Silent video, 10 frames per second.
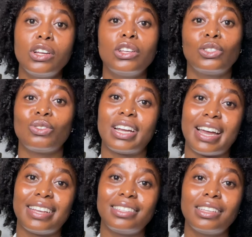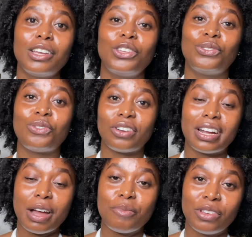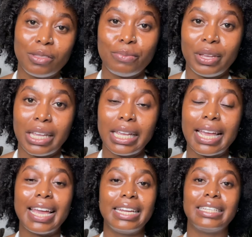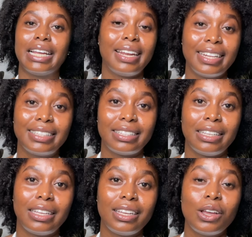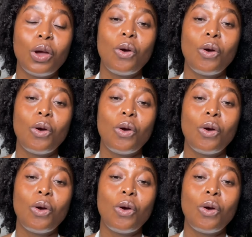So guys, you gotta come with me and let's see